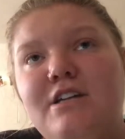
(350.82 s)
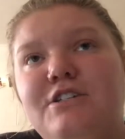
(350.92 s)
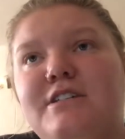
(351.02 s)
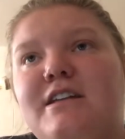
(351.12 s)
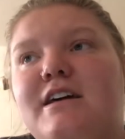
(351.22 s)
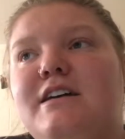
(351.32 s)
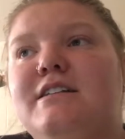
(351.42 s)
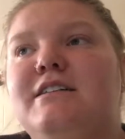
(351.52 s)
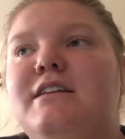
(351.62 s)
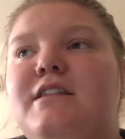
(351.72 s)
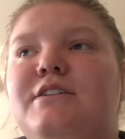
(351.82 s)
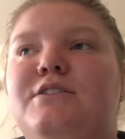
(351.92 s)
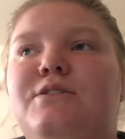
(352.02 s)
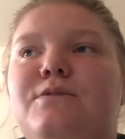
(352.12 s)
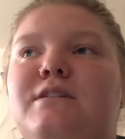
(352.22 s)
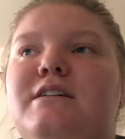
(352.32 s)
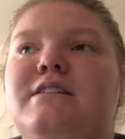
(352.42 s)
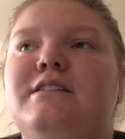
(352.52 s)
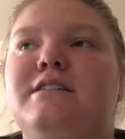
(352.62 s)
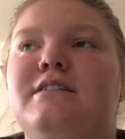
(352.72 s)
just because the
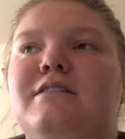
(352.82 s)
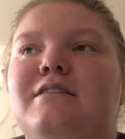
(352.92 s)
students,